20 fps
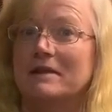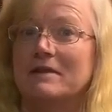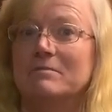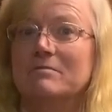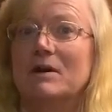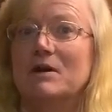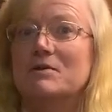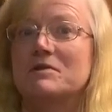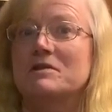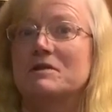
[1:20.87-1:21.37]

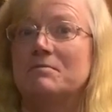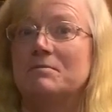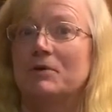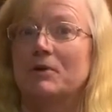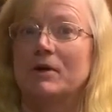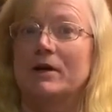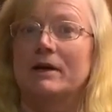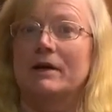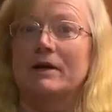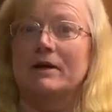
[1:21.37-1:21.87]
most
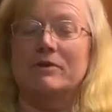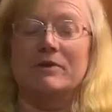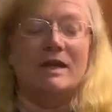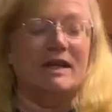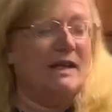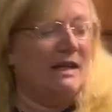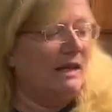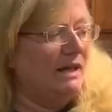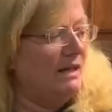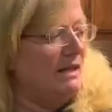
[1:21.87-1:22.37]
important
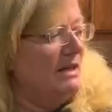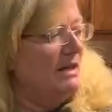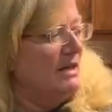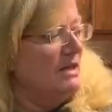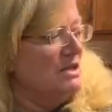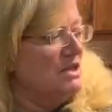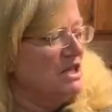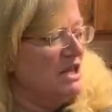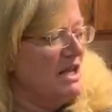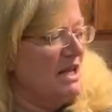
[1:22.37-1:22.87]
ingredient,
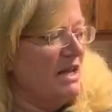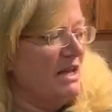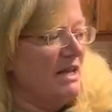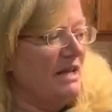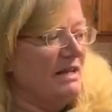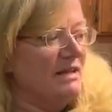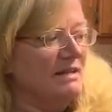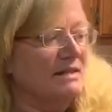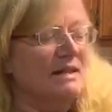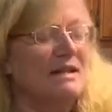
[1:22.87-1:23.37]

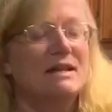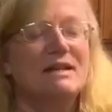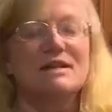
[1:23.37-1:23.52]
Cheese.